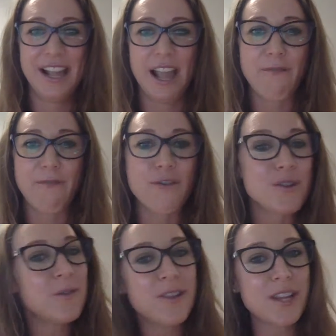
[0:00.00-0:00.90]
And for
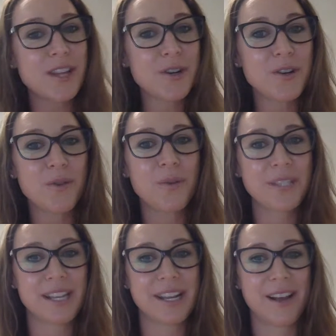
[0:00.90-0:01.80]
those of you that don't know what
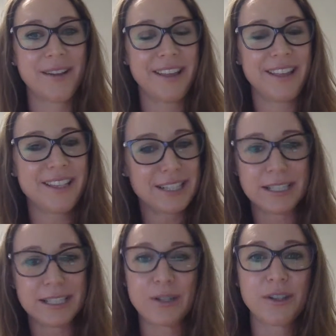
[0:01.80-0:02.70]
Skin Out is, it's
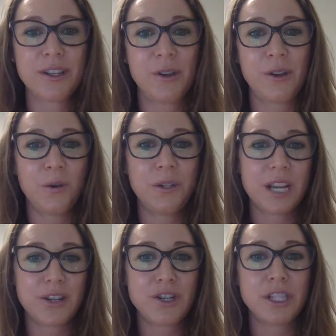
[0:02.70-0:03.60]
a little cool
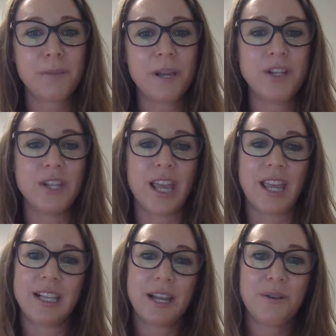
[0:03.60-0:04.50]
textured sponge
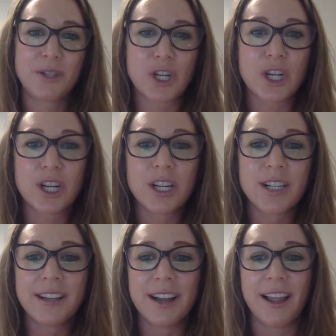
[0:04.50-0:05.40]
that gets out
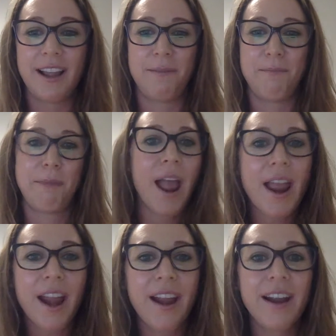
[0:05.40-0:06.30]
dirt and pet
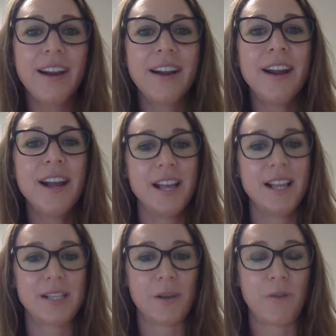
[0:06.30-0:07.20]
hair.
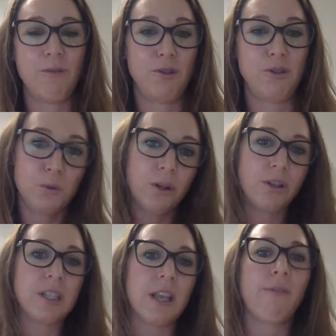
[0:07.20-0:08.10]
And so if you drool on
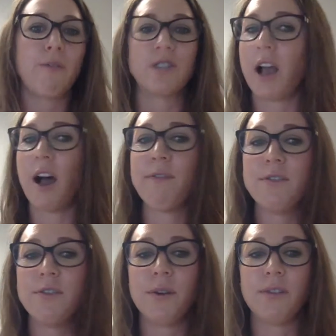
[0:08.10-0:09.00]
yourself, which I often
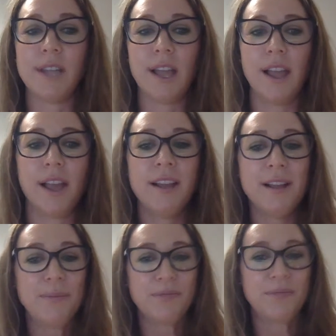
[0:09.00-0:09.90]
do every day,
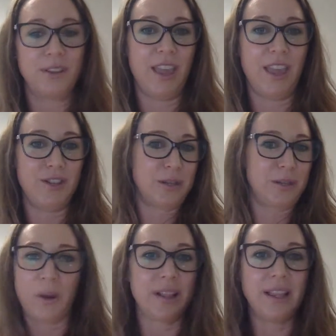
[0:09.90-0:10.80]
it just
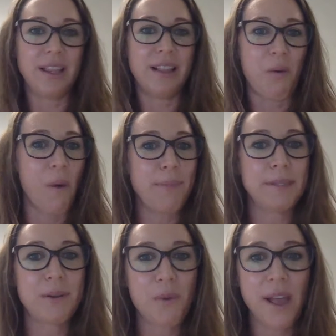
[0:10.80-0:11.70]
quickly like
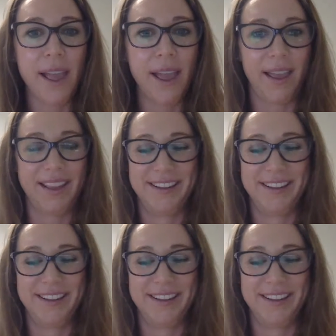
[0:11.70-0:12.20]
wipes it away.